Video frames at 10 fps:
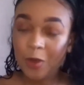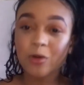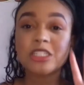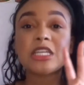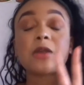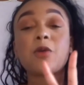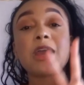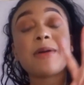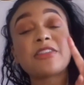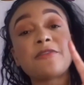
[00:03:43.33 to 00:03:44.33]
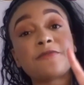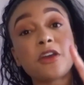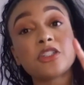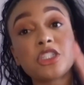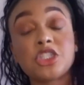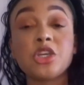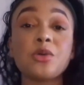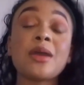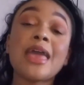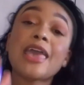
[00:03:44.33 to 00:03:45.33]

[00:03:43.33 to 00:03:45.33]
We're just going to worry about the first two.